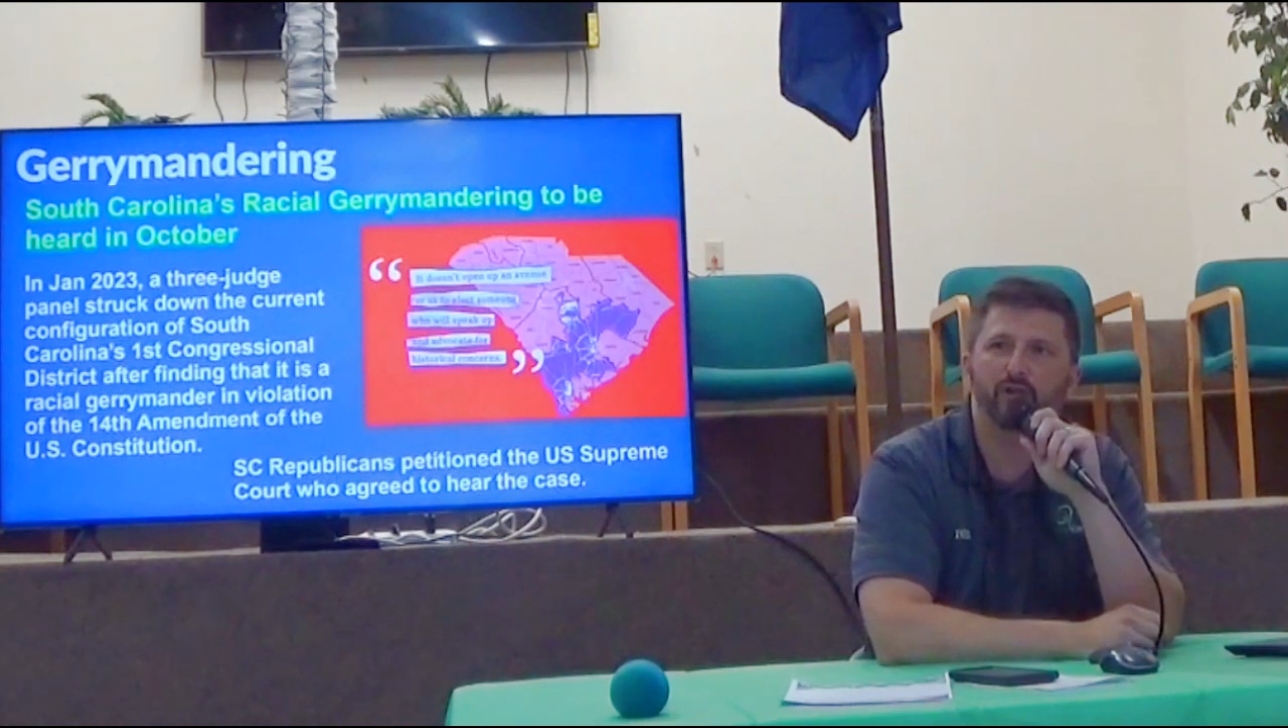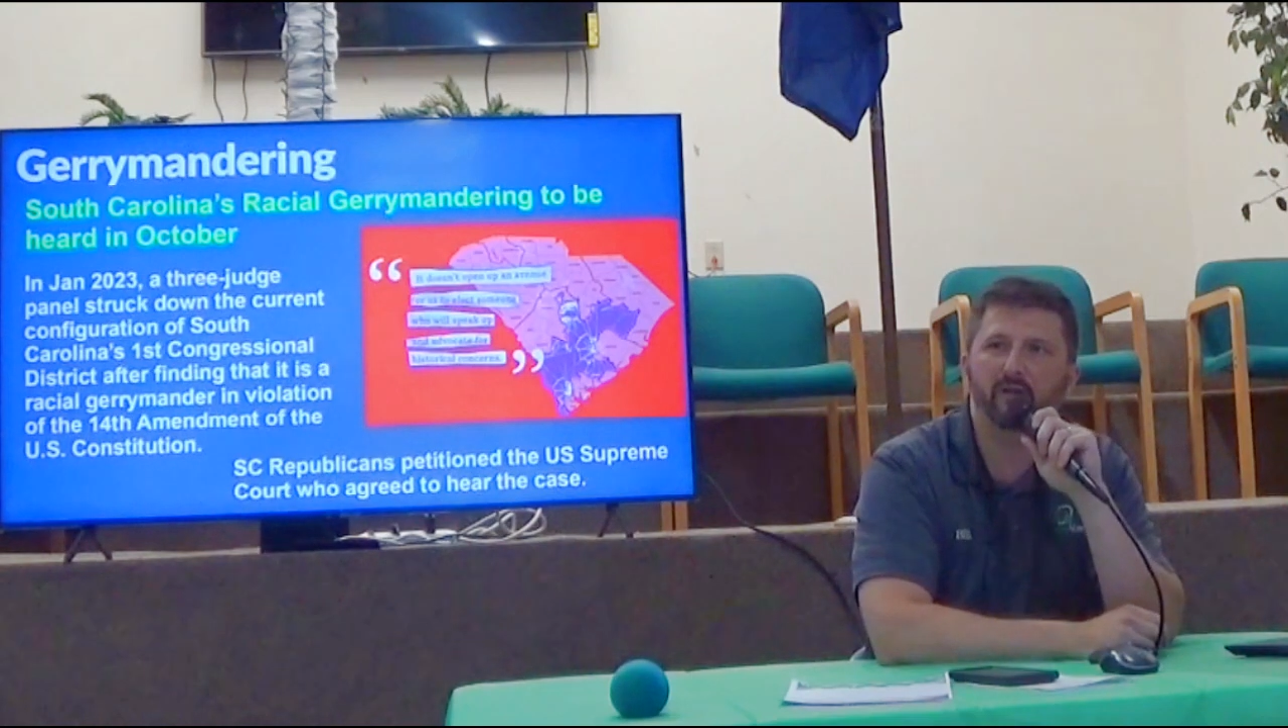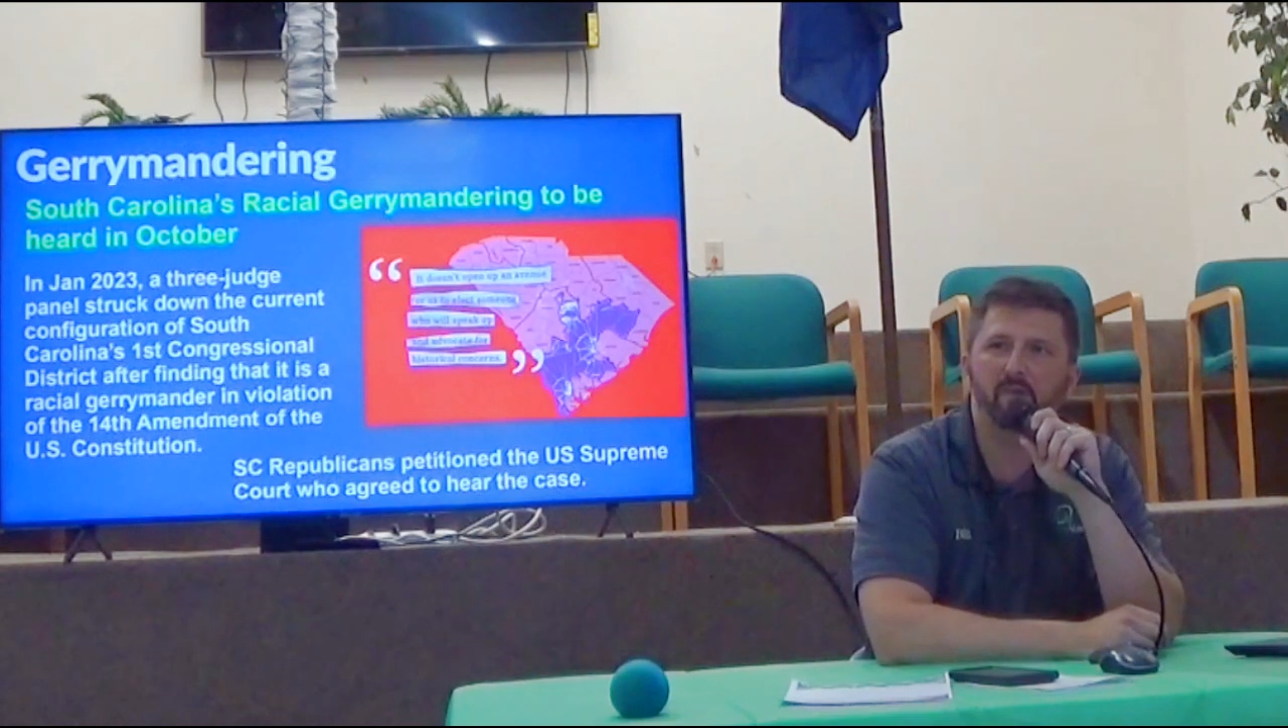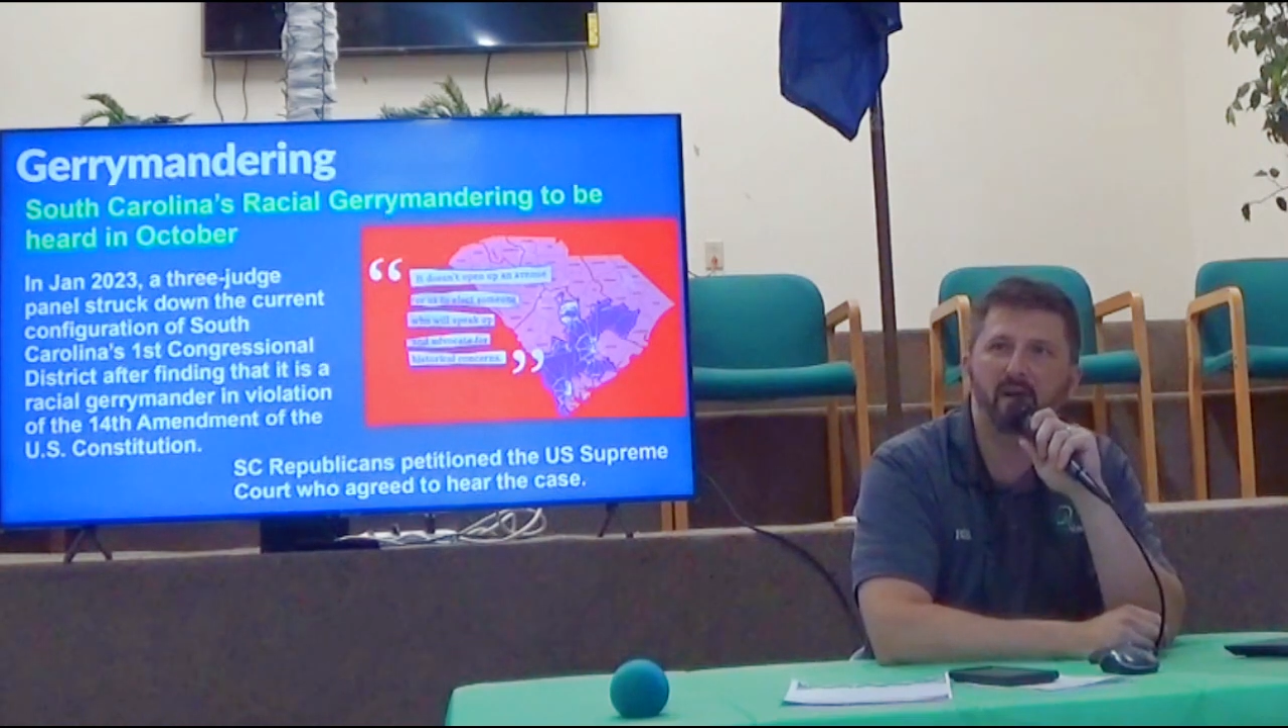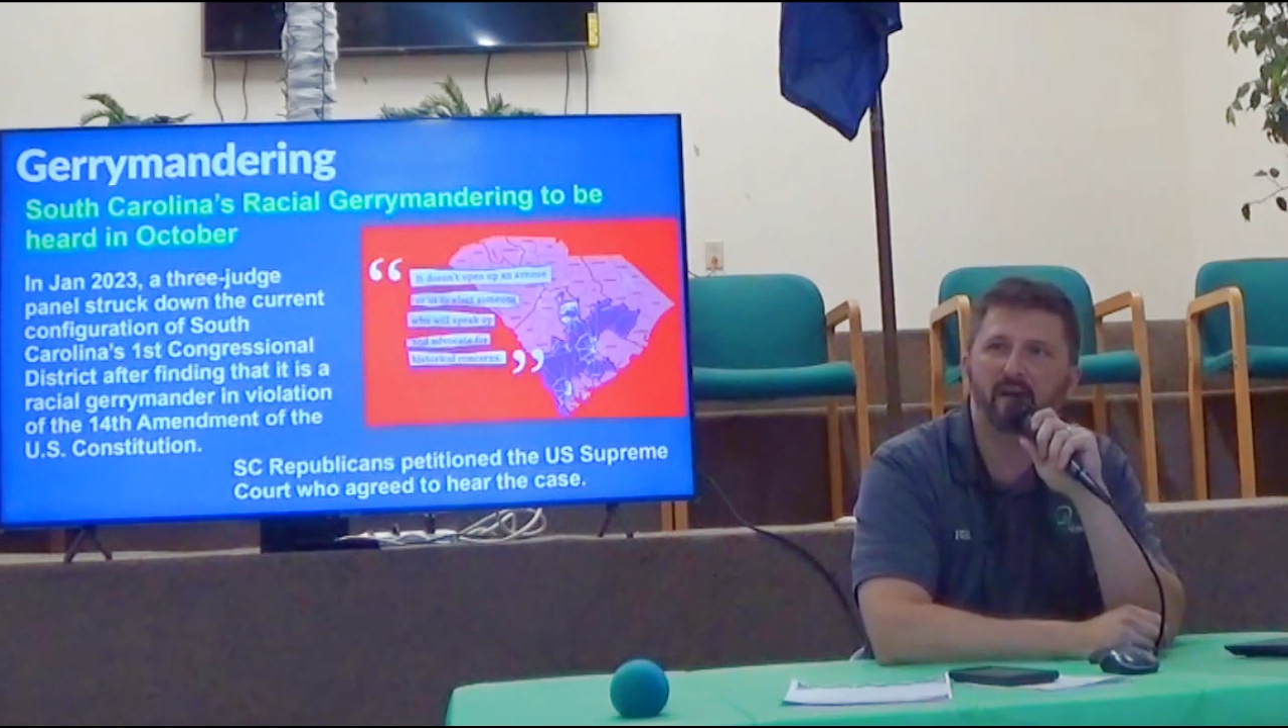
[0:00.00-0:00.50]

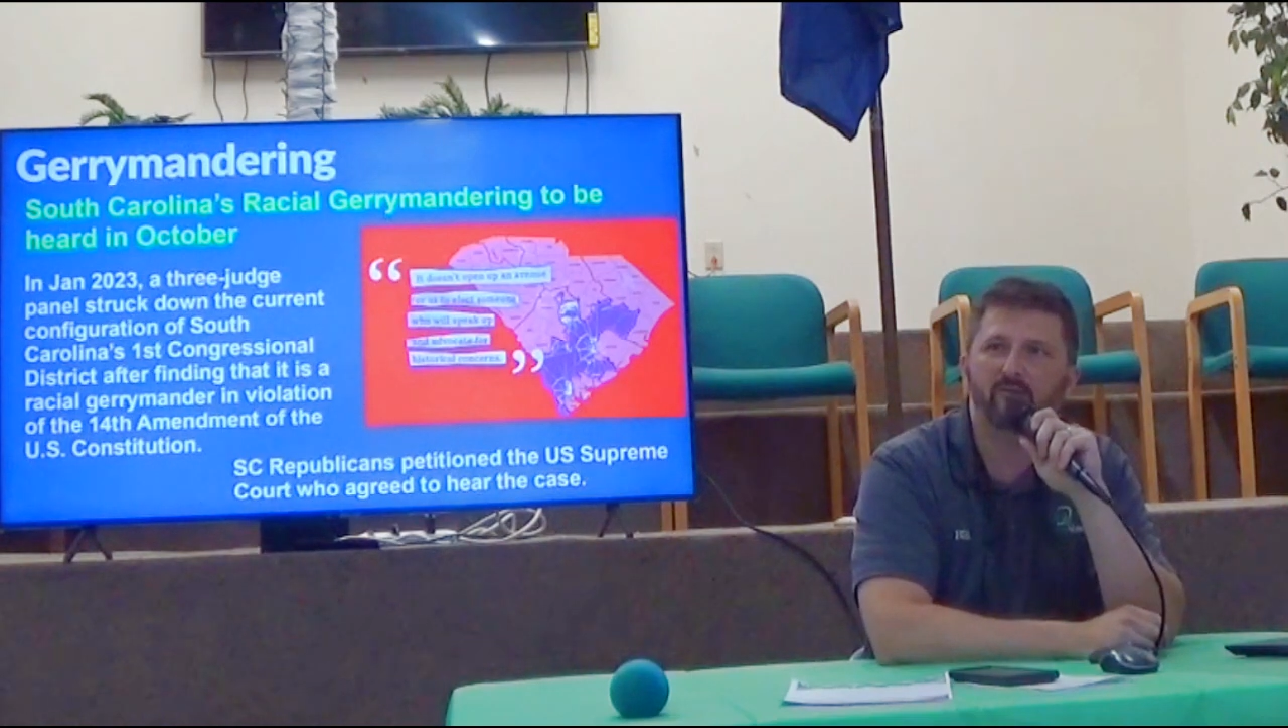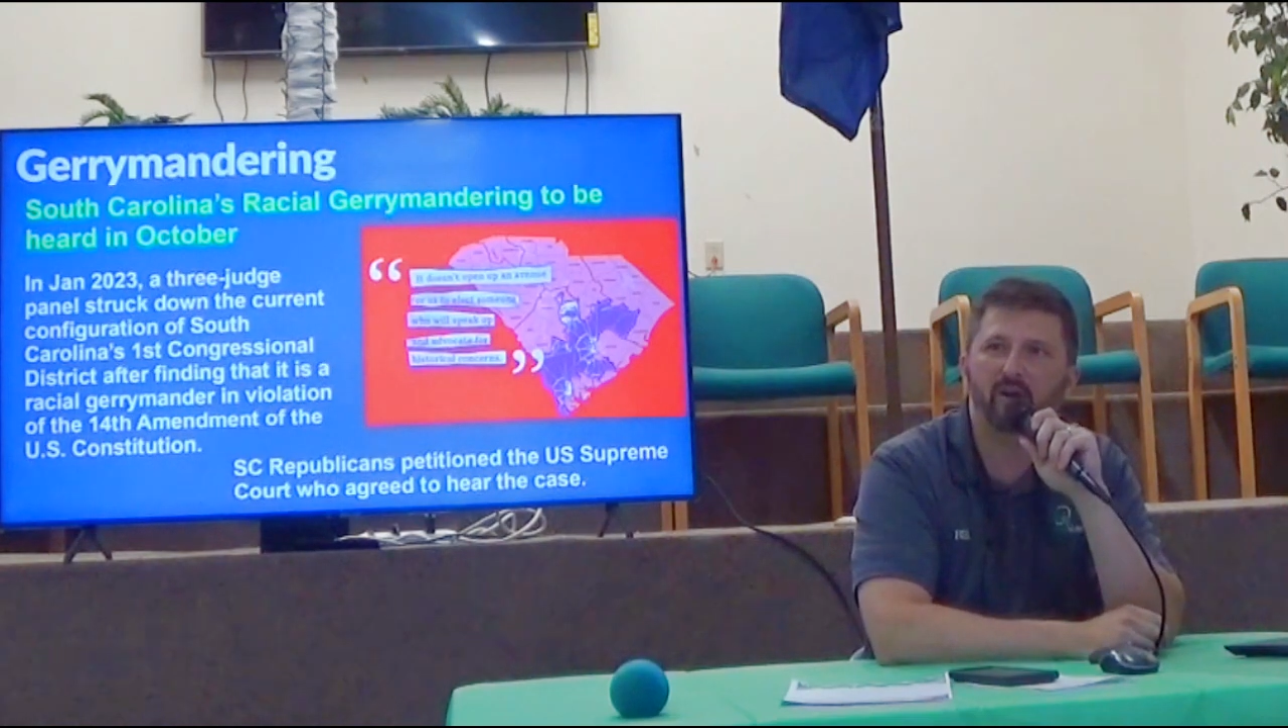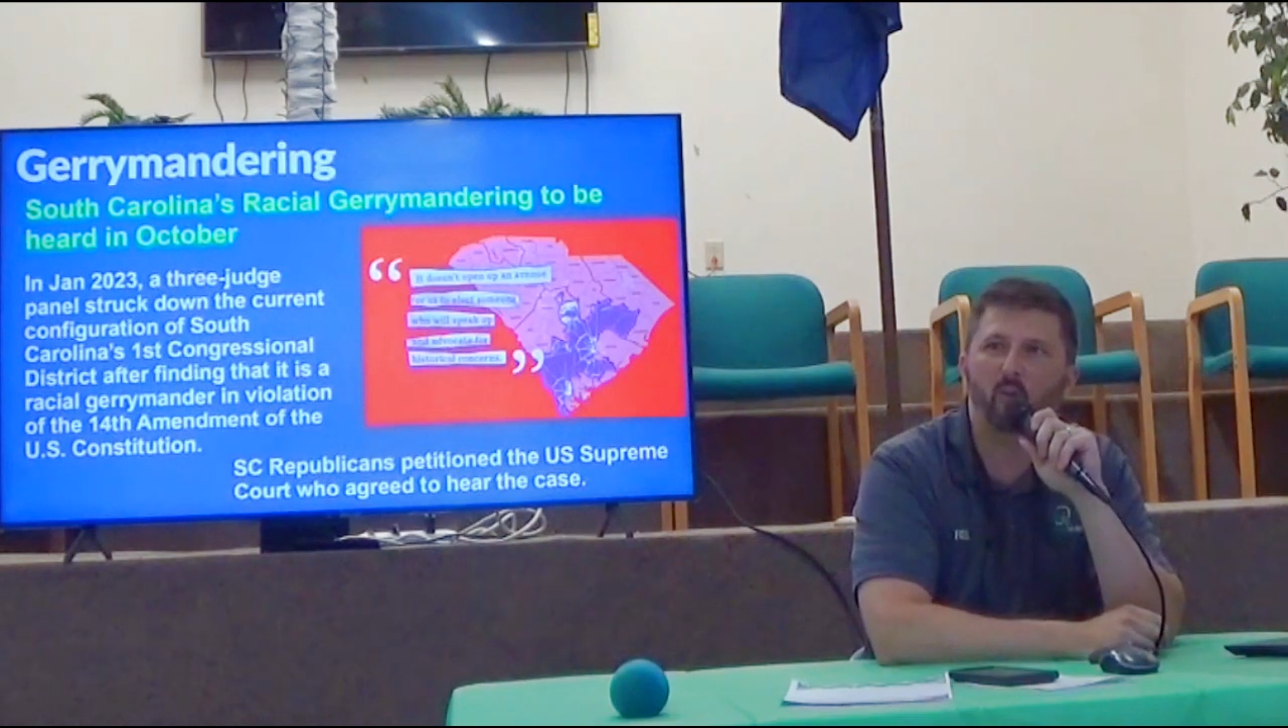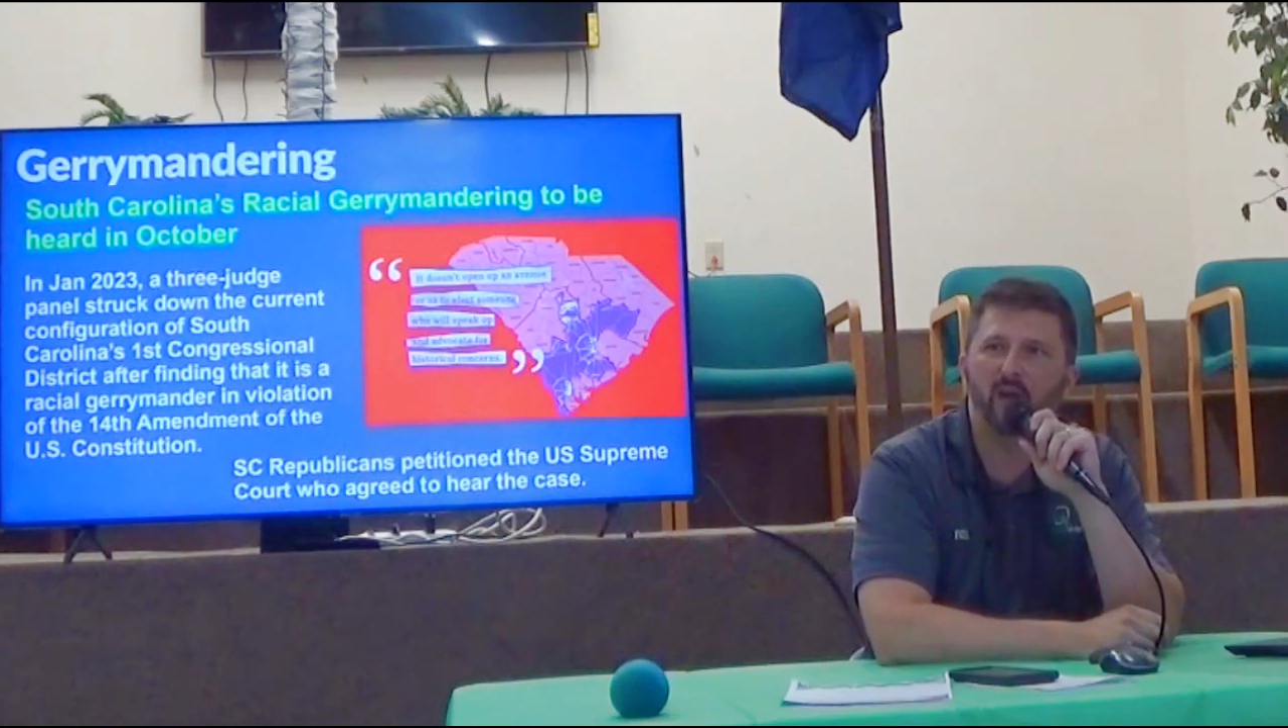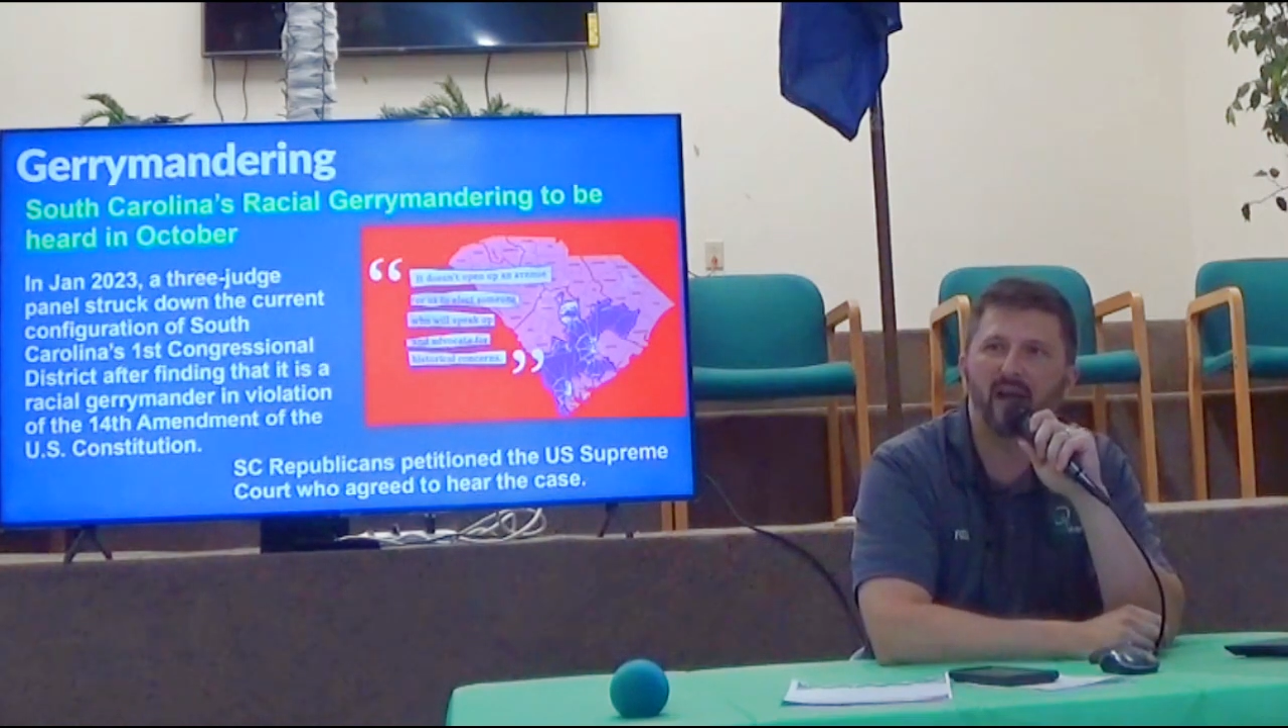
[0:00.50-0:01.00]

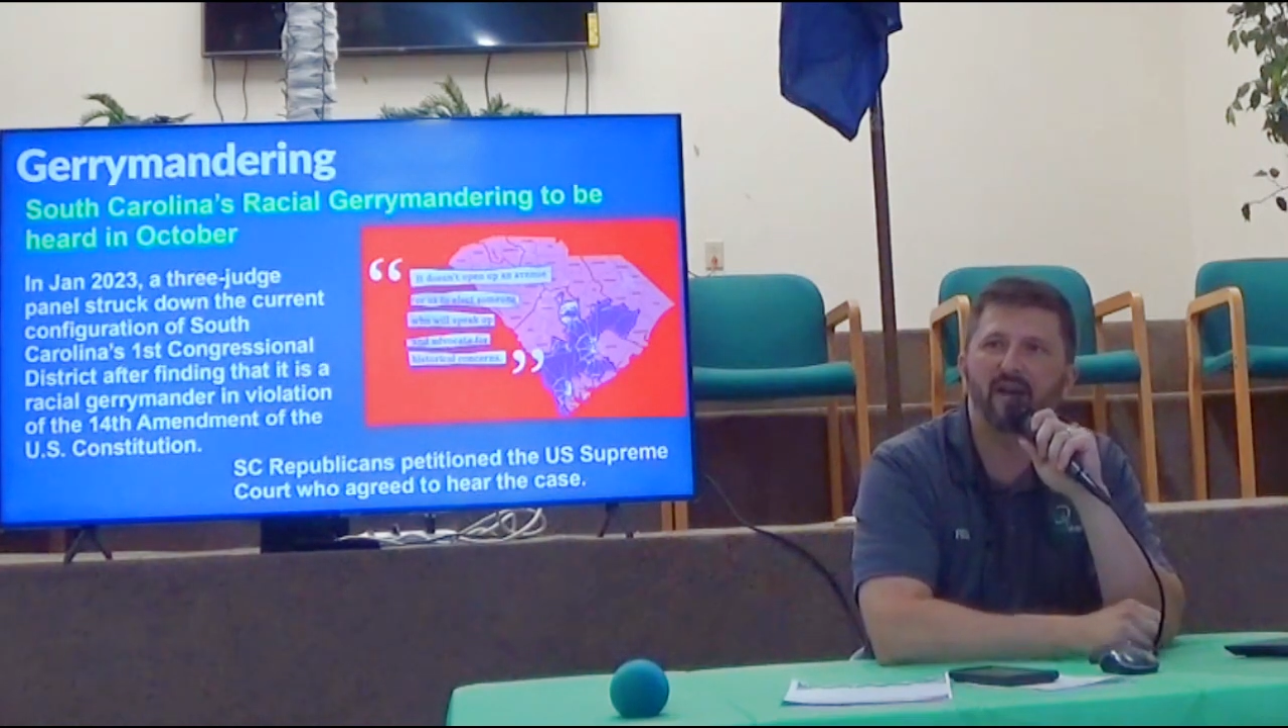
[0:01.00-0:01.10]
gerrymandering we